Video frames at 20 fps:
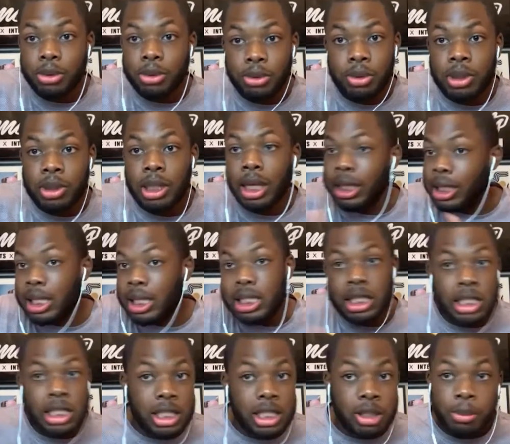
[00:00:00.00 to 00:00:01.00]
three. Like, that's
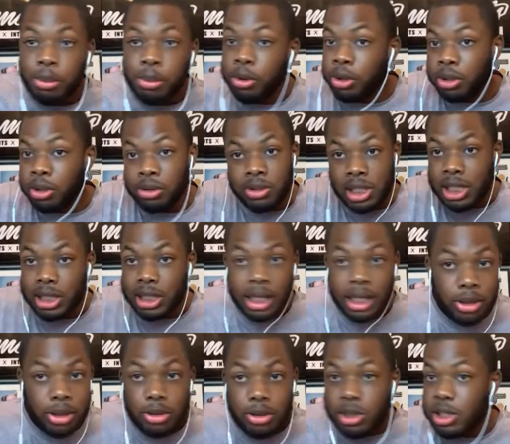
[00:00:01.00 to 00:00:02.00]
just a part of the
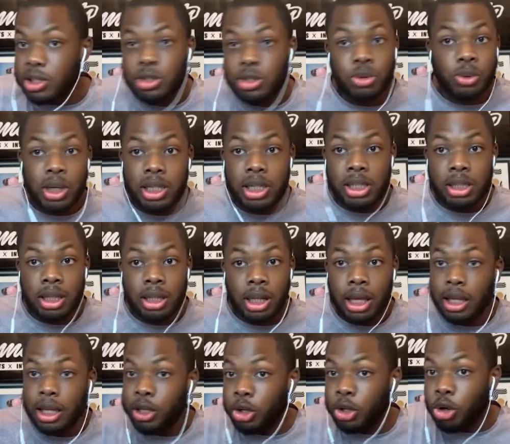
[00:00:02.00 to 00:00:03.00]
standard situation.
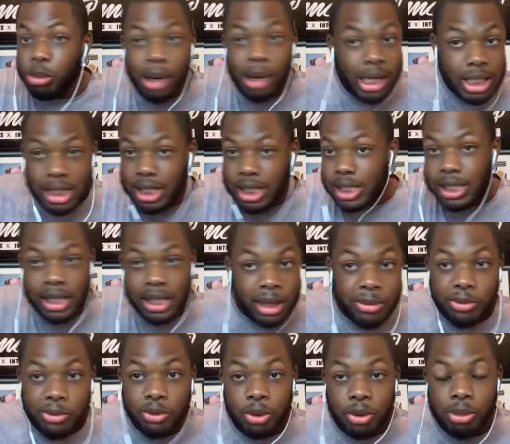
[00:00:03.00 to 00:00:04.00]
Like, nobody's
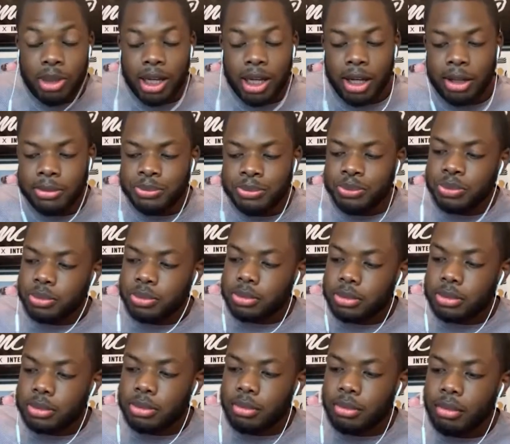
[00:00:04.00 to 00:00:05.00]
exempt from that.
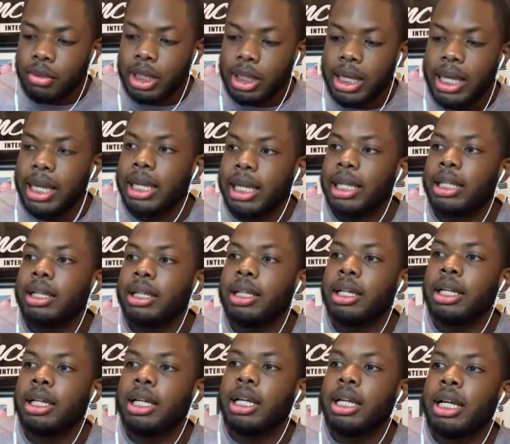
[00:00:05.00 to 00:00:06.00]
And
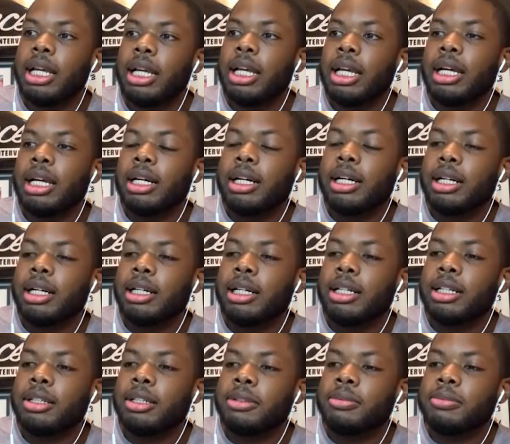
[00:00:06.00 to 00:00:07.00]

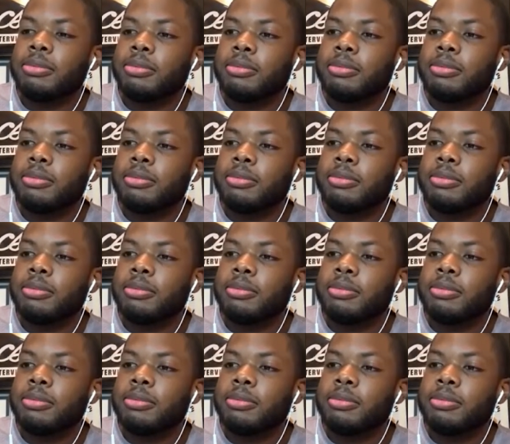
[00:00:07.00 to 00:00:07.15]
so